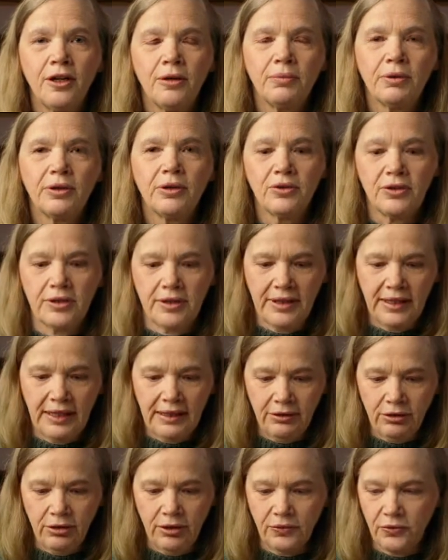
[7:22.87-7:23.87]
because
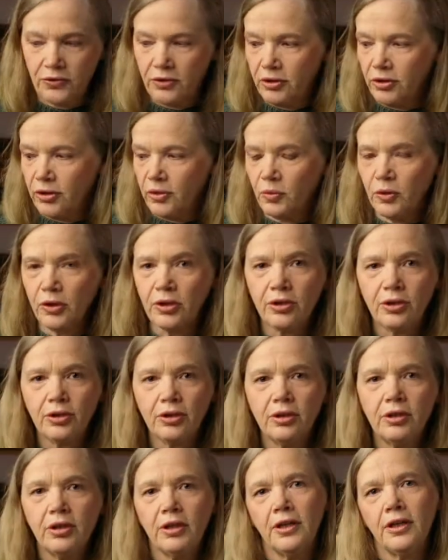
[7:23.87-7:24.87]
then you've got the
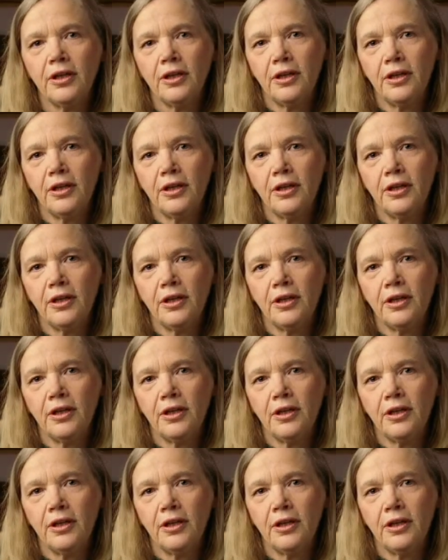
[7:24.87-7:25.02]
Word